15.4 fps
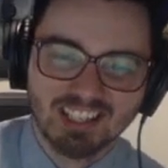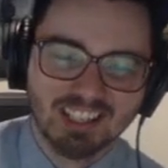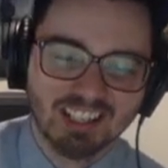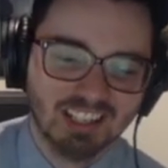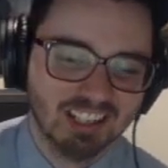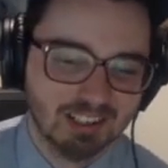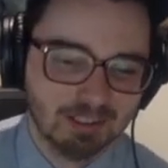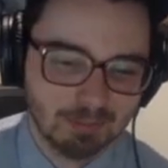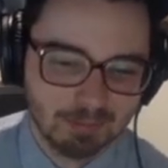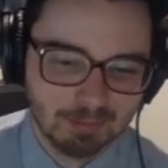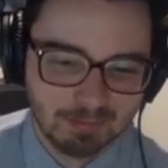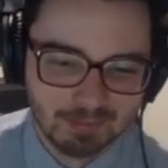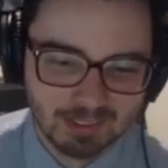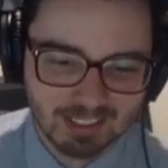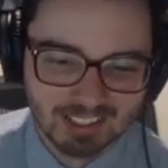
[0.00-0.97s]

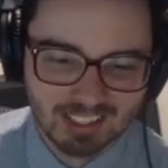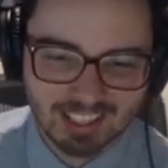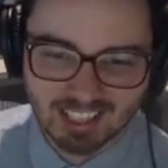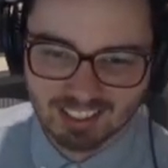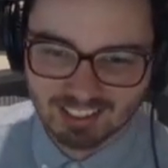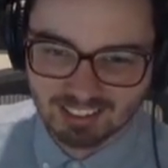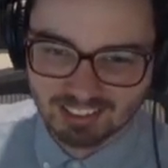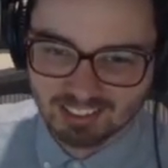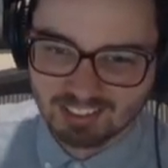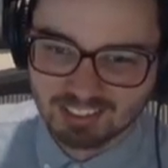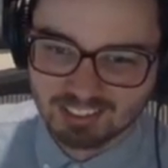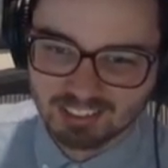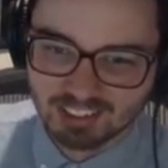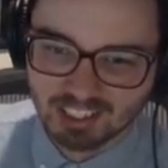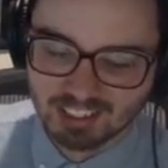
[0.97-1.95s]
And
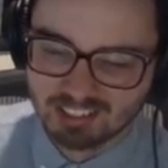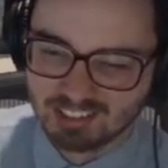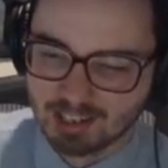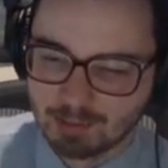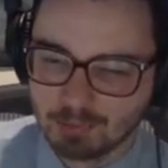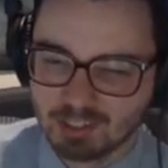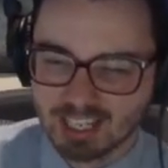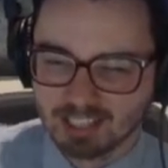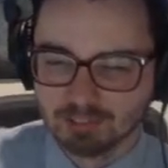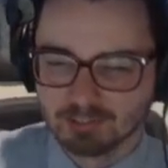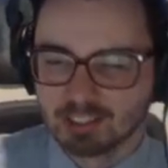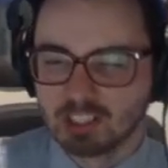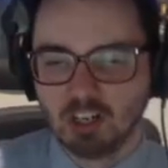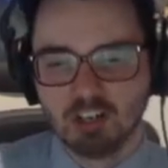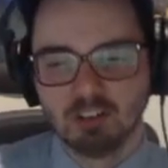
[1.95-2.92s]
same with the elevator.